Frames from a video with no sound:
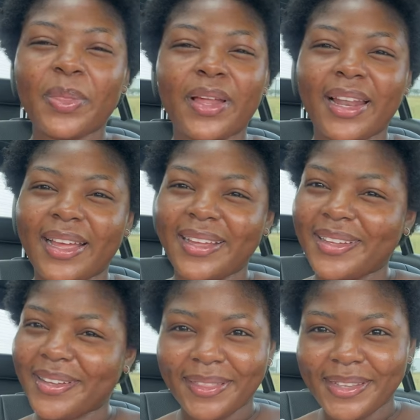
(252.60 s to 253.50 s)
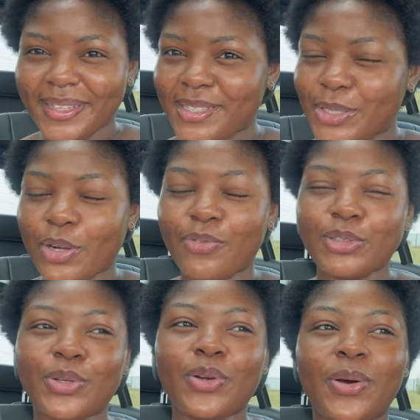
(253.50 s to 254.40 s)
like this natural for
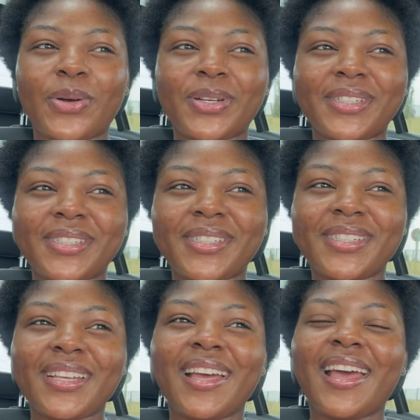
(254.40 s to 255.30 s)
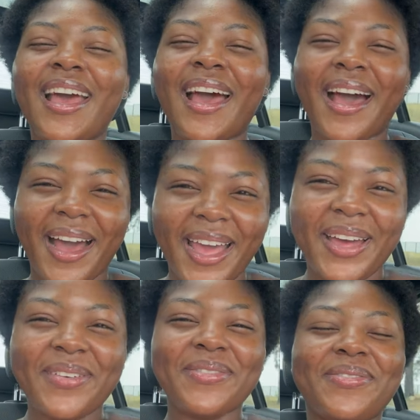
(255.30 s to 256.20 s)
too long, because I
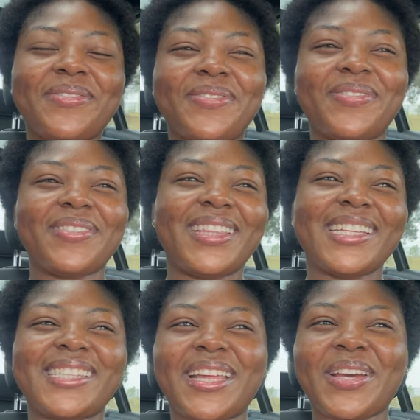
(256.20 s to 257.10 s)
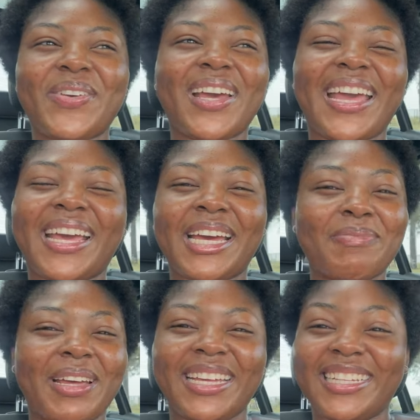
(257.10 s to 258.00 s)
have this thing where I cut
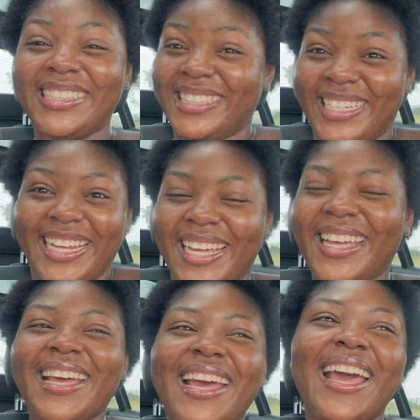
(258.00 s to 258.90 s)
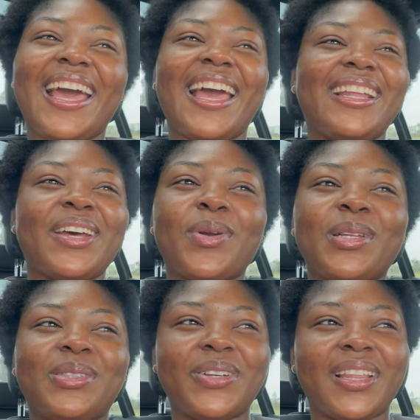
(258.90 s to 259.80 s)
my hair in J, and I don't
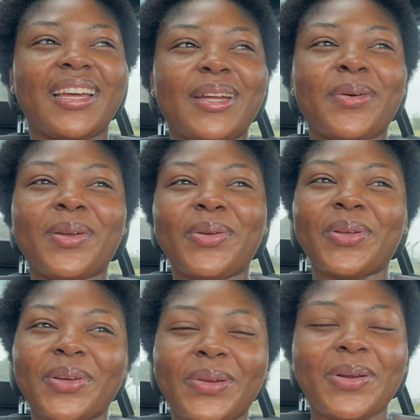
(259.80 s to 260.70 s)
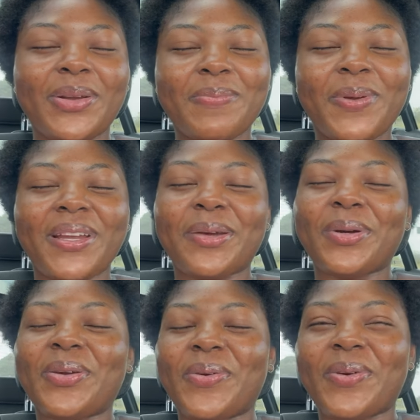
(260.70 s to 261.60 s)
want to do that. I want to look good, I want to look pretty, I
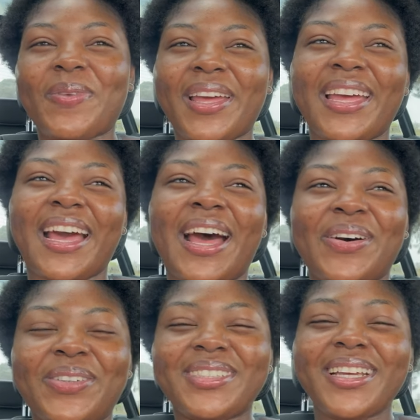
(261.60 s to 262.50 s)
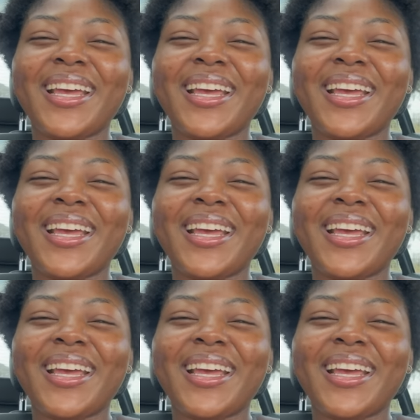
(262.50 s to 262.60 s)
want to grow my hair out.